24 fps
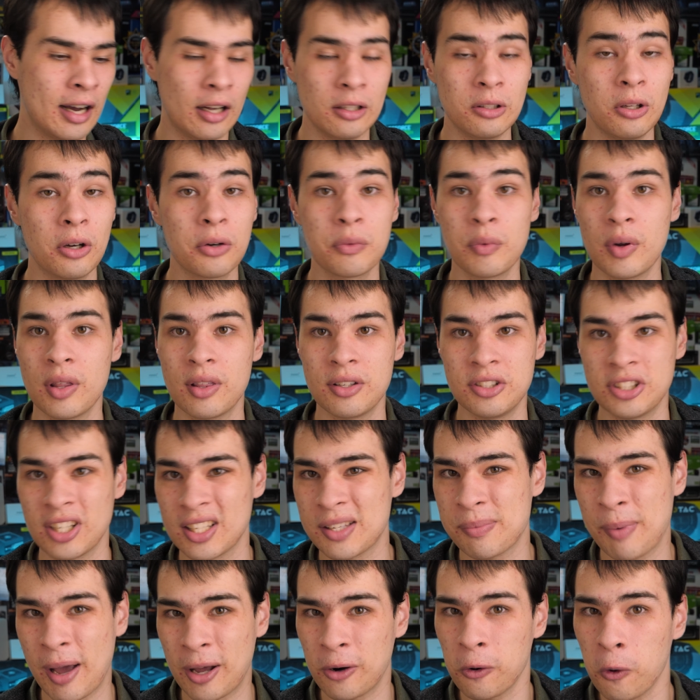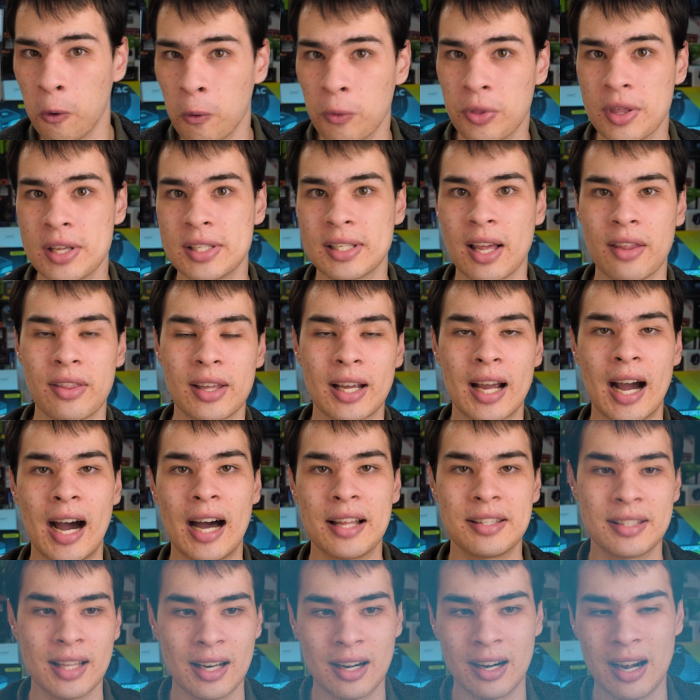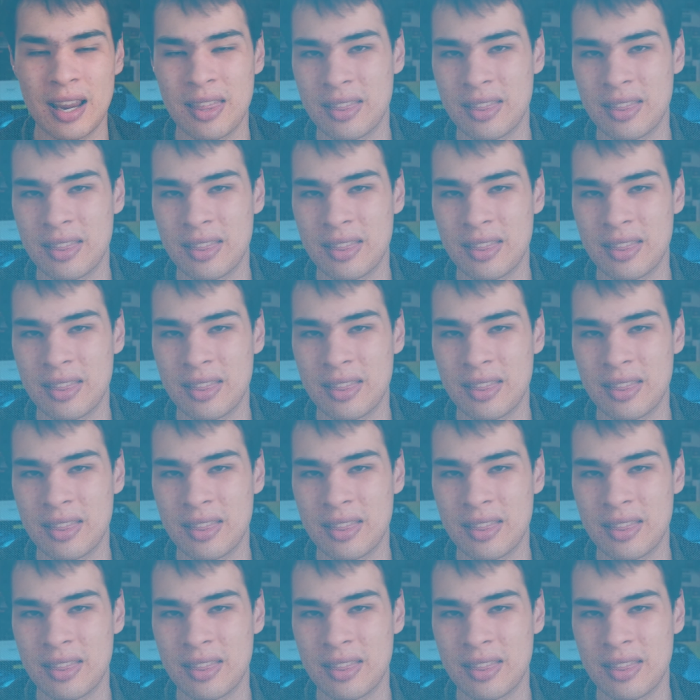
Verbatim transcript: along with just about all these other cards that are